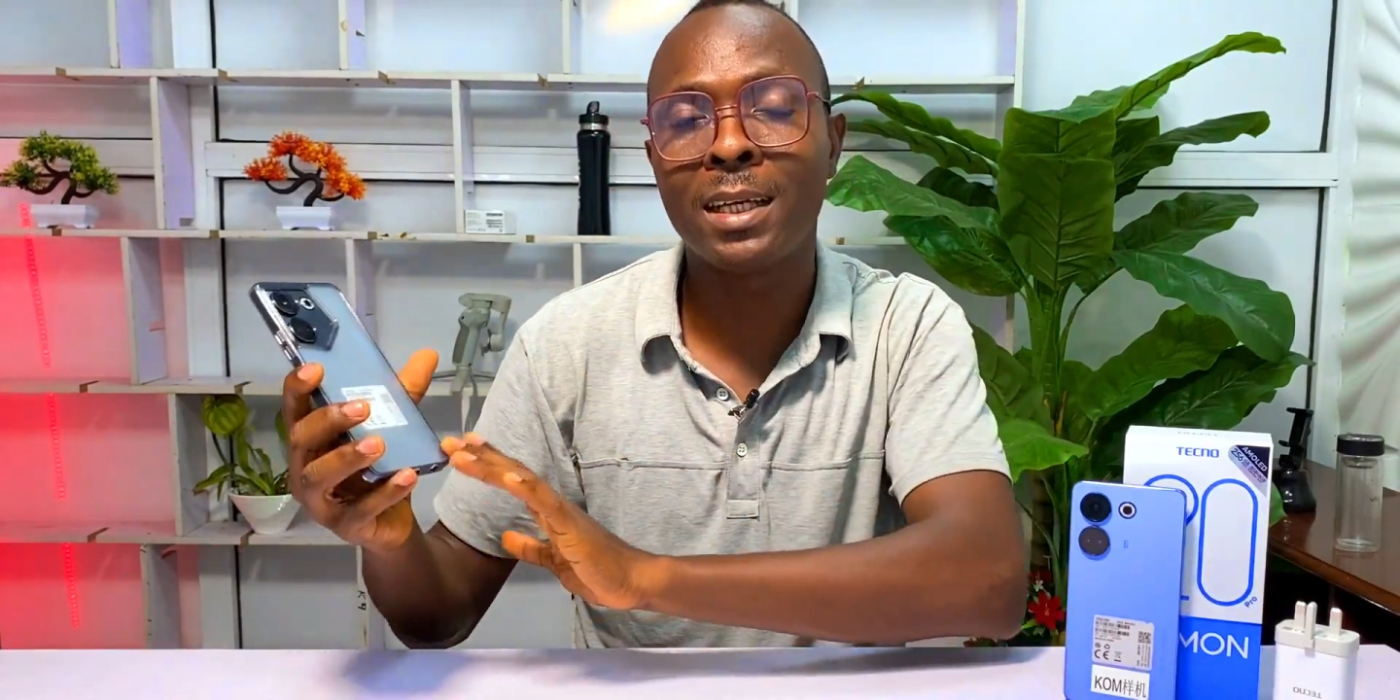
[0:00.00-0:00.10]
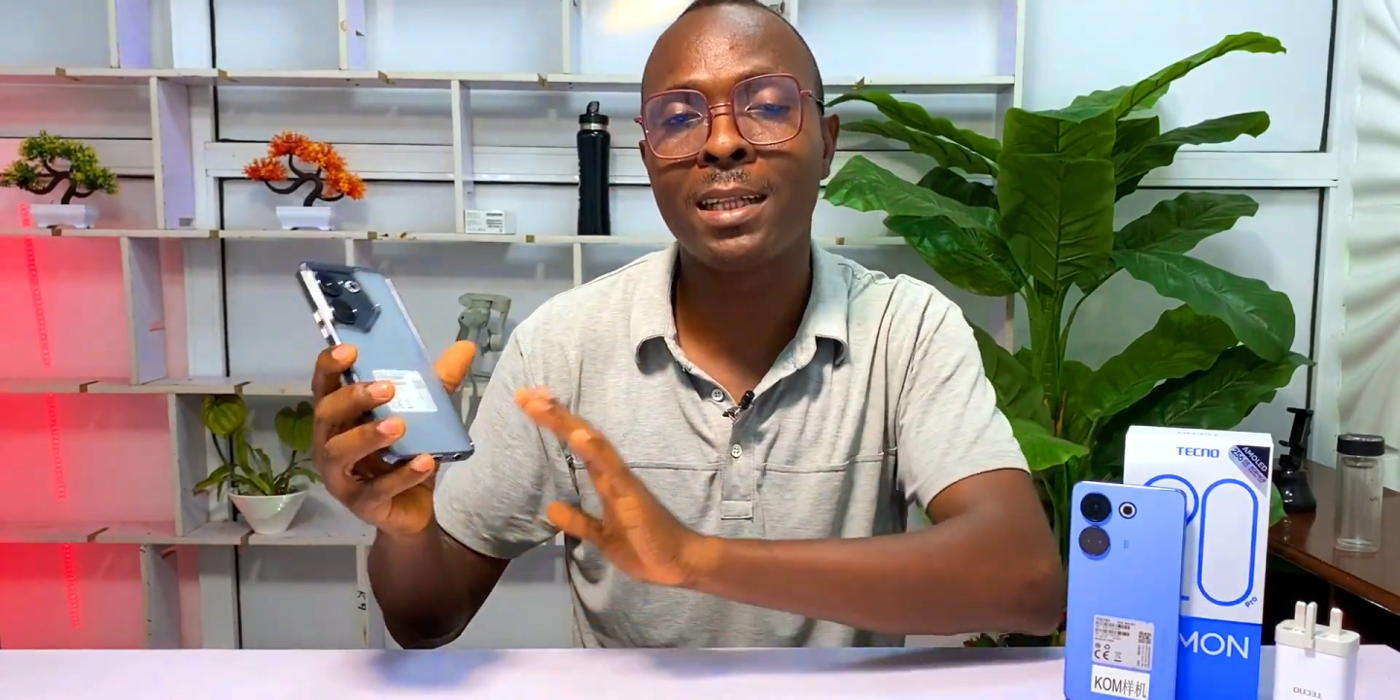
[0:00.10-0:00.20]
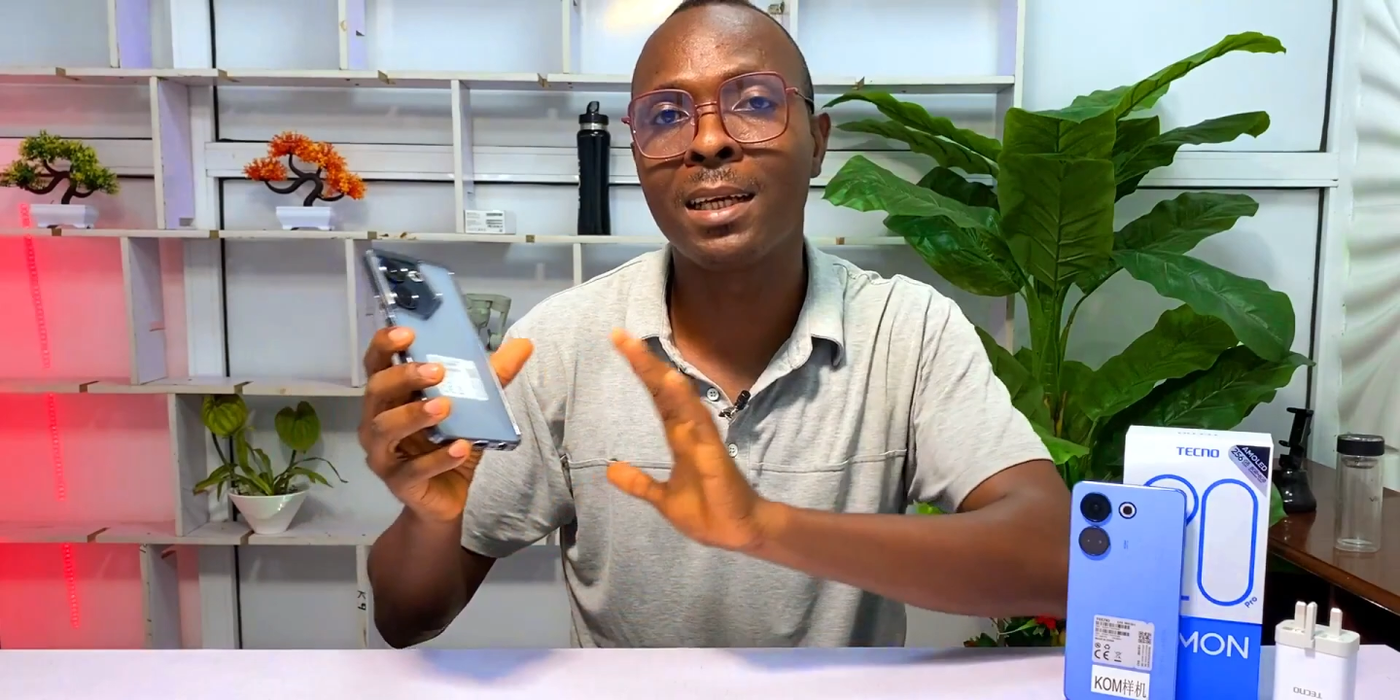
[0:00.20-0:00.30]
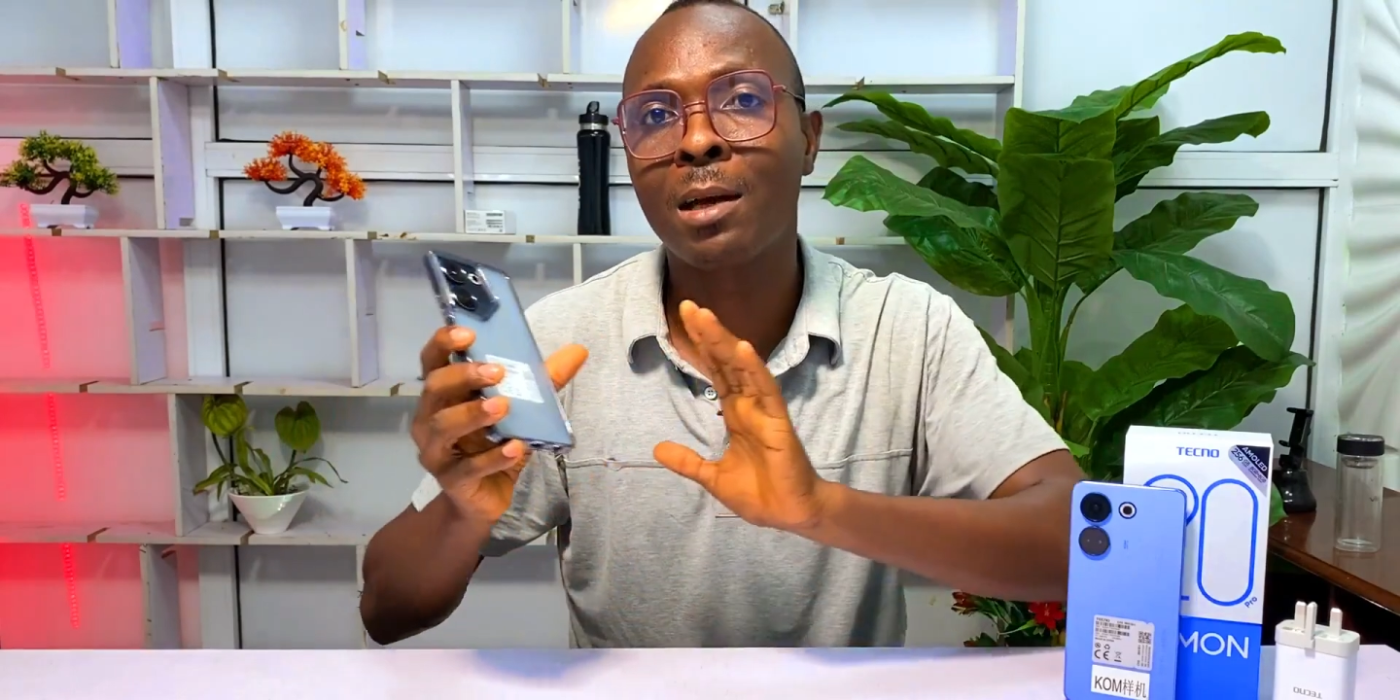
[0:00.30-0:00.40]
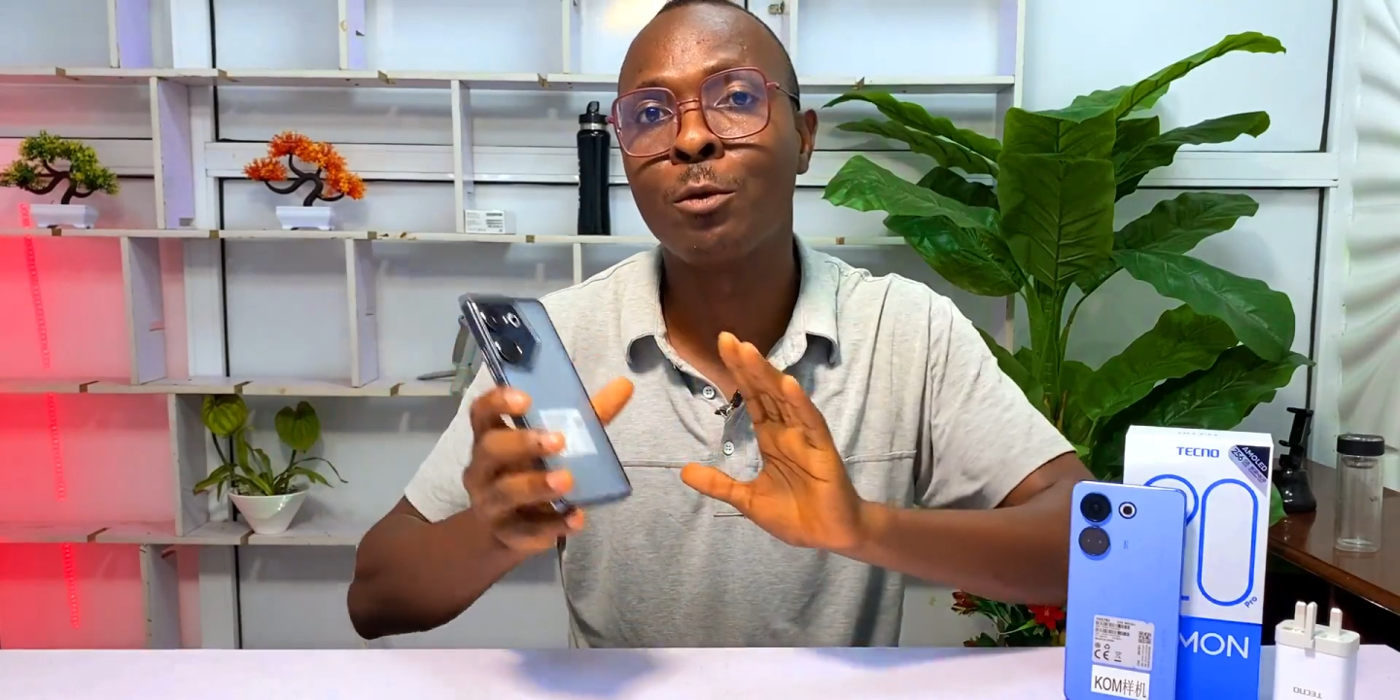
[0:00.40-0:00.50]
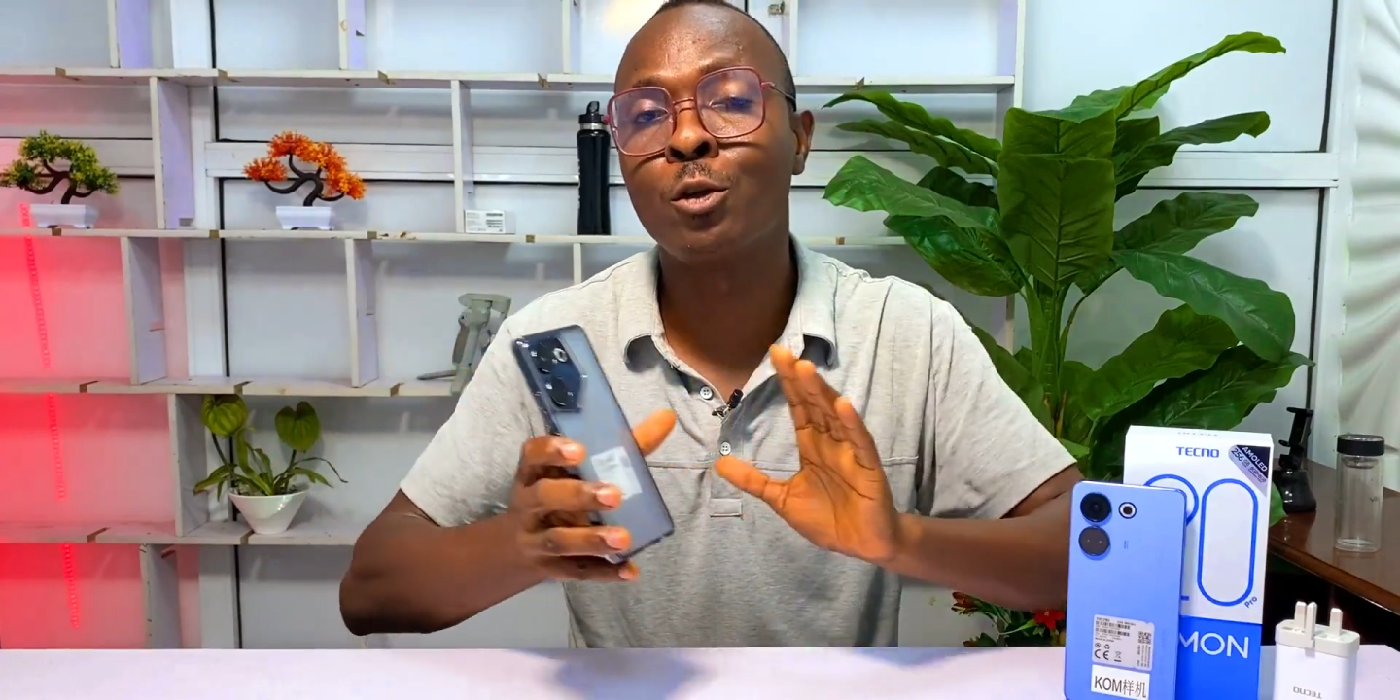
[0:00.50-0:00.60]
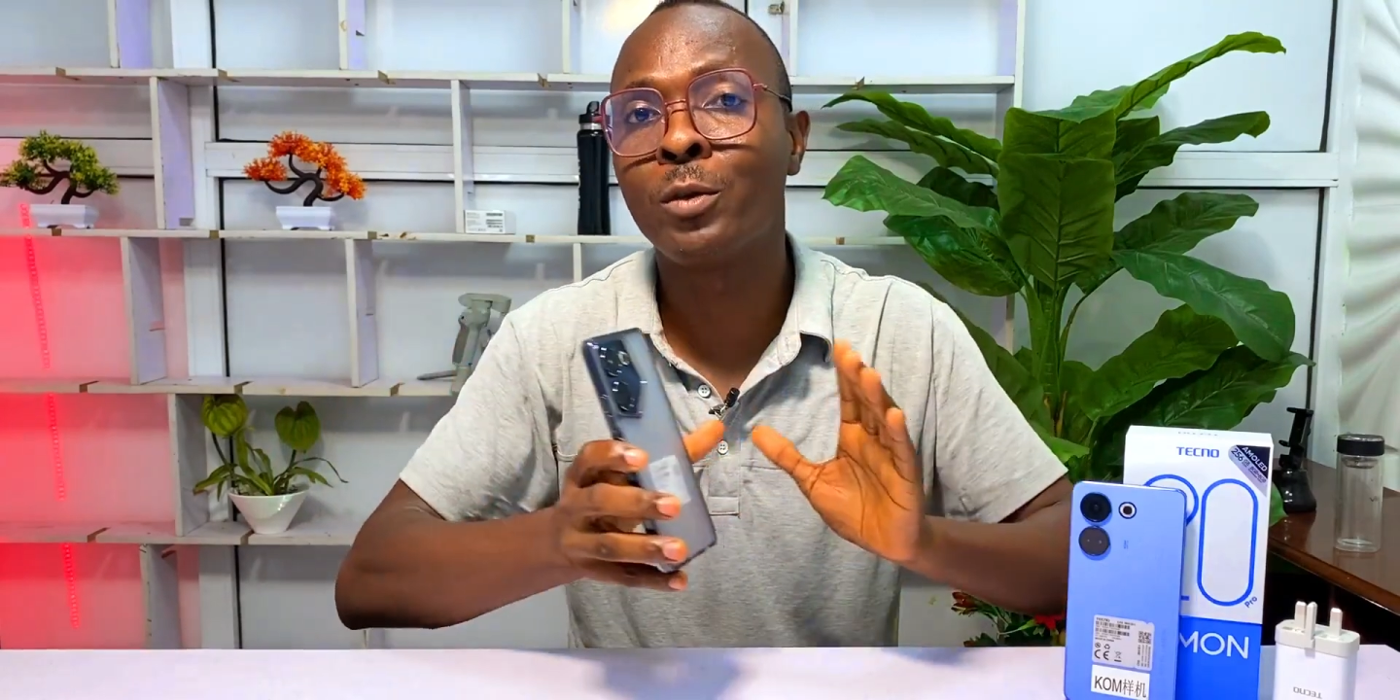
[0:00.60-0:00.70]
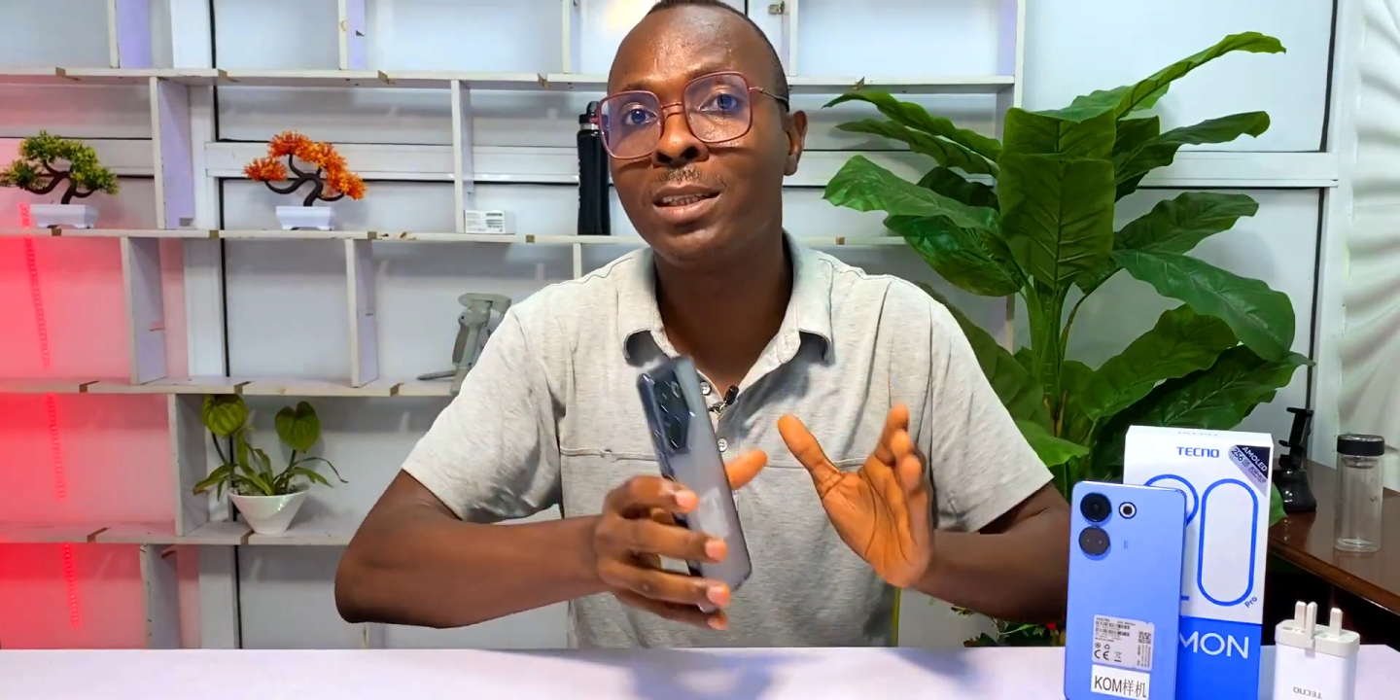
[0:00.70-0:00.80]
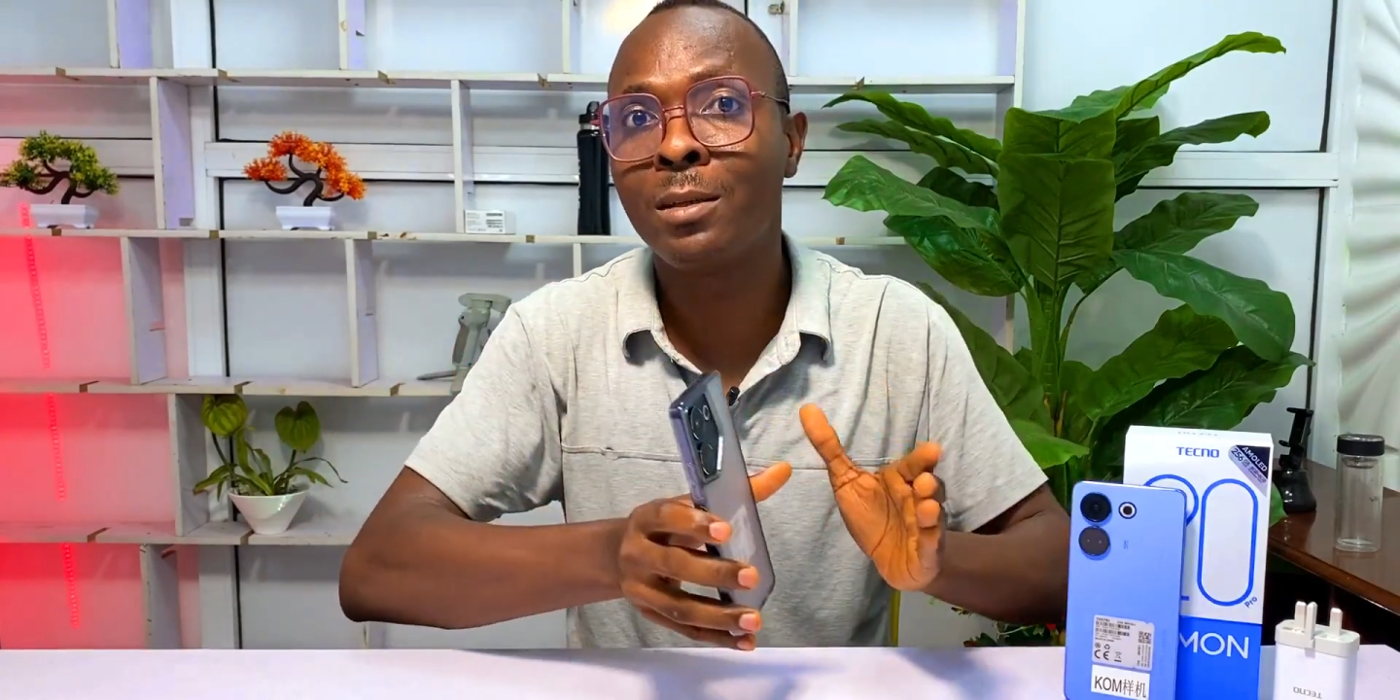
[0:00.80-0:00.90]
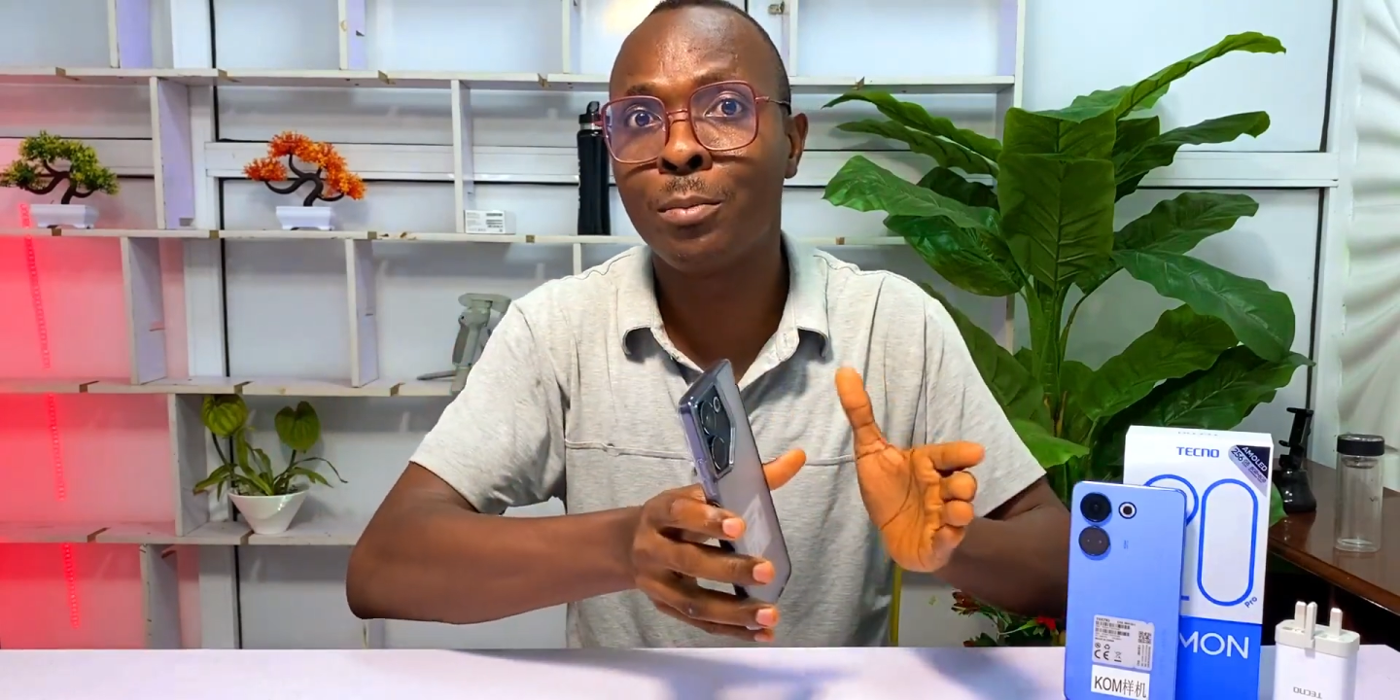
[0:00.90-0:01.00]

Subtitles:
and the Camon 20